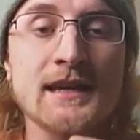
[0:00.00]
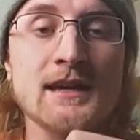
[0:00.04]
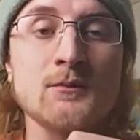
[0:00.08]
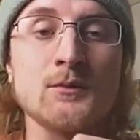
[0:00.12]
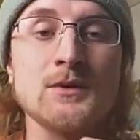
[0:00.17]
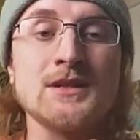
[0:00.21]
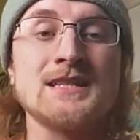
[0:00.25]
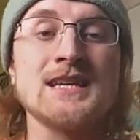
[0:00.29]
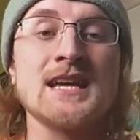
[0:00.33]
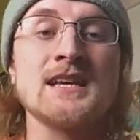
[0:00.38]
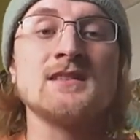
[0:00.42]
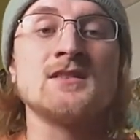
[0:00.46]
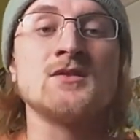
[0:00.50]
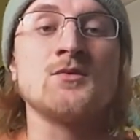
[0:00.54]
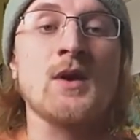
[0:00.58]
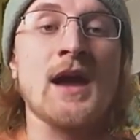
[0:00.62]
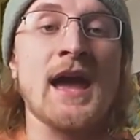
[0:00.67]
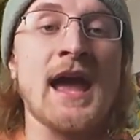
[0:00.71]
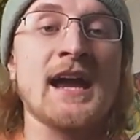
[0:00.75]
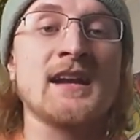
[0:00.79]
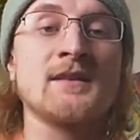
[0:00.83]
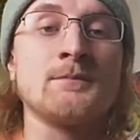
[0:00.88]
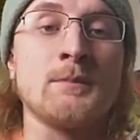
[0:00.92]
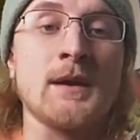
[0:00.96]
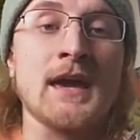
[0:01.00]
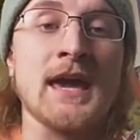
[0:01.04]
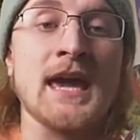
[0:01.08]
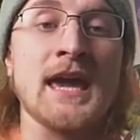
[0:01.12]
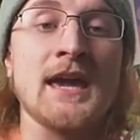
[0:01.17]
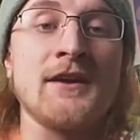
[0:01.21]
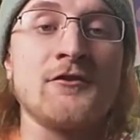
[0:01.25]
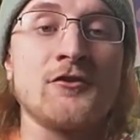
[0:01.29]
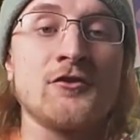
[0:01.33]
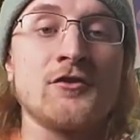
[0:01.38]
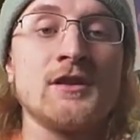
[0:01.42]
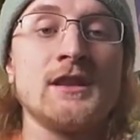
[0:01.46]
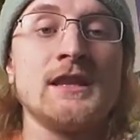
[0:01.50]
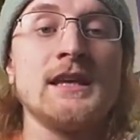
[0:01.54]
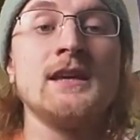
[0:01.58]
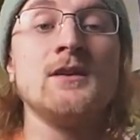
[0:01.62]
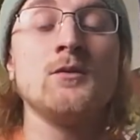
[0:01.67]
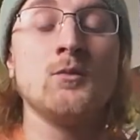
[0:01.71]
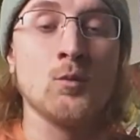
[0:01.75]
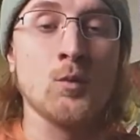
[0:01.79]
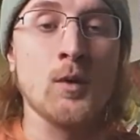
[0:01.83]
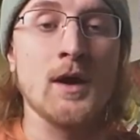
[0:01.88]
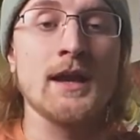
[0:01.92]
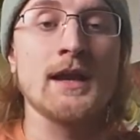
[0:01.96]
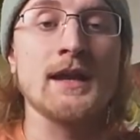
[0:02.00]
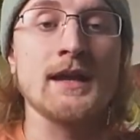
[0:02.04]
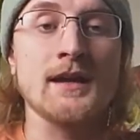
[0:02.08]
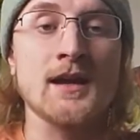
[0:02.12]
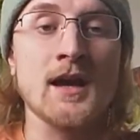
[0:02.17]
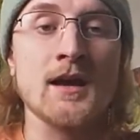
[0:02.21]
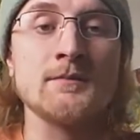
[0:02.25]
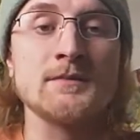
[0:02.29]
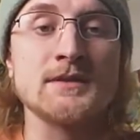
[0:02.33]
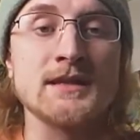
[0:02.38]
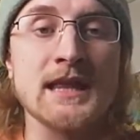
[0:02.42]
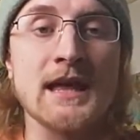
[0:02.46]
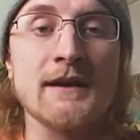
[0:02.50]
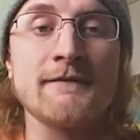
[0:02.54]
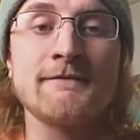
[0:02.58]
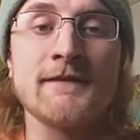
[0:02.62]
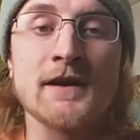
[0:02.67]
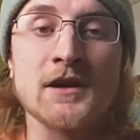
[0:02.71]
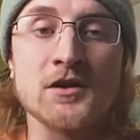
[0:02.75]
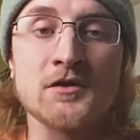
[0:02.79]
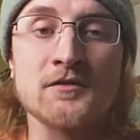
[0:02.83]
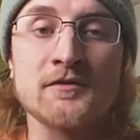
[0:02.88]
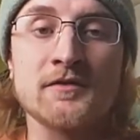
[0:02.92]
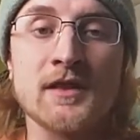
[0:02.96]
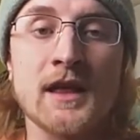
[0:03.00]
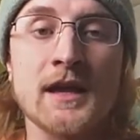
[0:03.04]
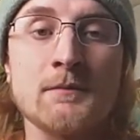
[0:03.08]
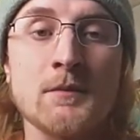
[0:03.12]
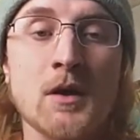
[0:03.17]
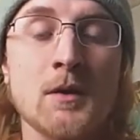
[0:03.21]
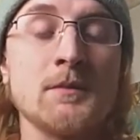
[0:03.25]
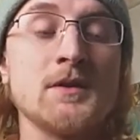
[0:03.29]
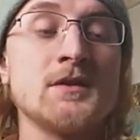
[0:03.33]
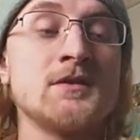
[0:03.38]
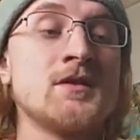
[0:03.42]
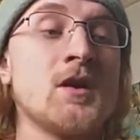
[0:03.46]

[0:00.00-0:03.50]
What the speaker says: and we tend to act behaviorally when it comes to that fight or flight moment.